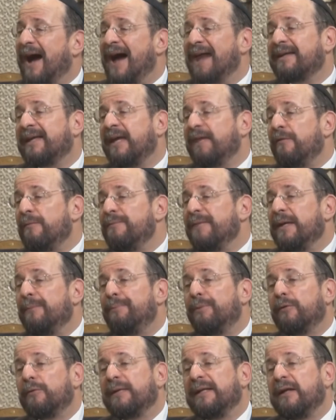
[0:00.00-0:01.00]
God give him the
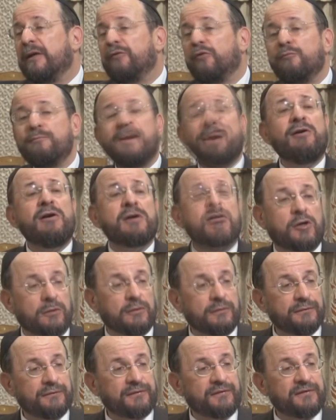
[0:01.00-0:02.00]
ability to do
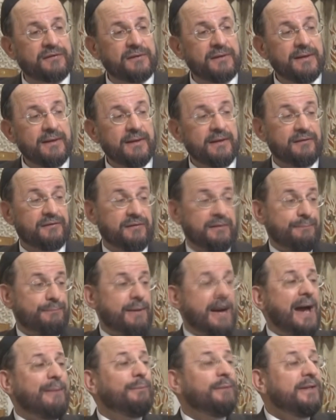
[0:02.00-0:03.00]
miracles? So the
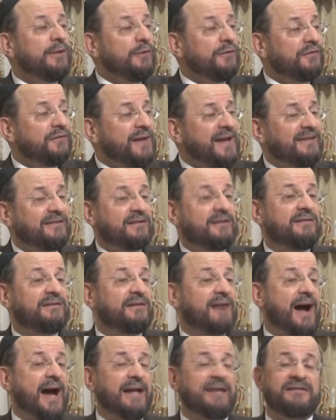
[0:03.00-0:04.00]
Bible here says, because
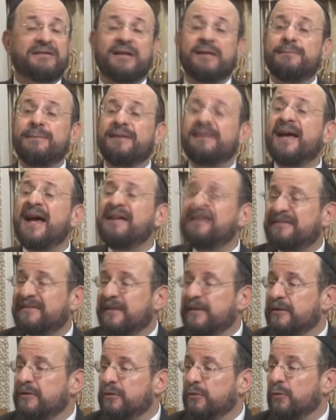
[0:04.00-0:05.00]
God is going to be
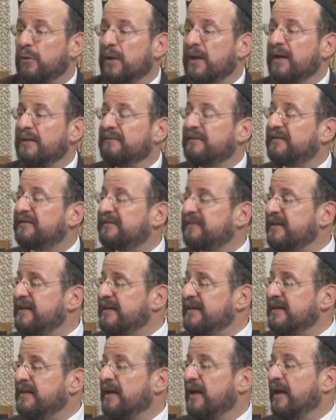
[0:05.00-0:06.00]
testing you to
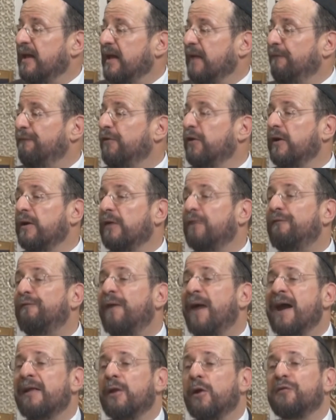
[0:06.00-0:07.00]
see if you're going to
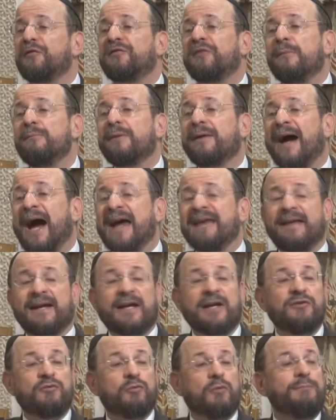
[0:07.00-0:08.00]
follow some guy
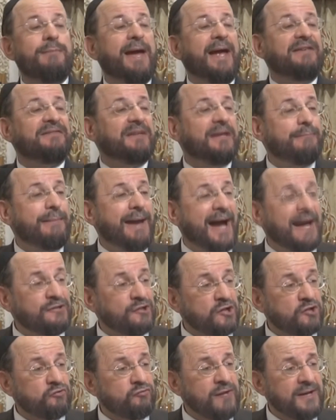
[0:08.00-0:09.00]
that can do amazing
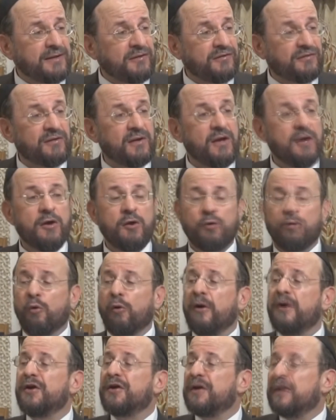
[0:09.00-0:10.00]
magic tricks,
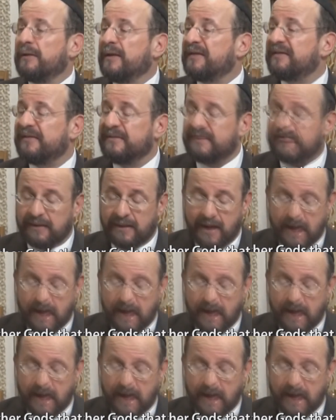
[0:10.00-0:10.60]
or you're going to listen to